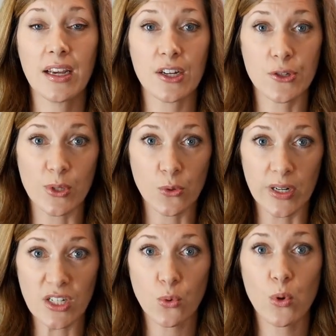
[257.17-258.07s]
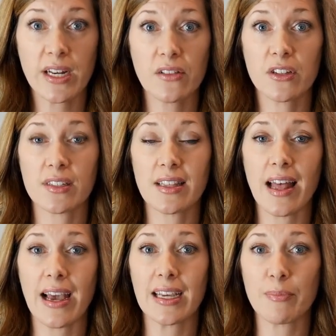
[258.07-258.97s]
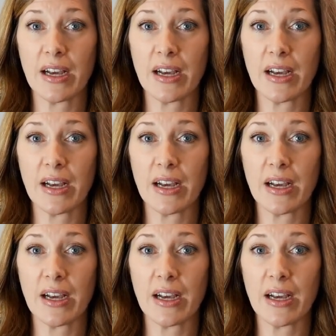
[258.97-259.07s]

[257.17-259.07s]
Here's what 2020 looks like.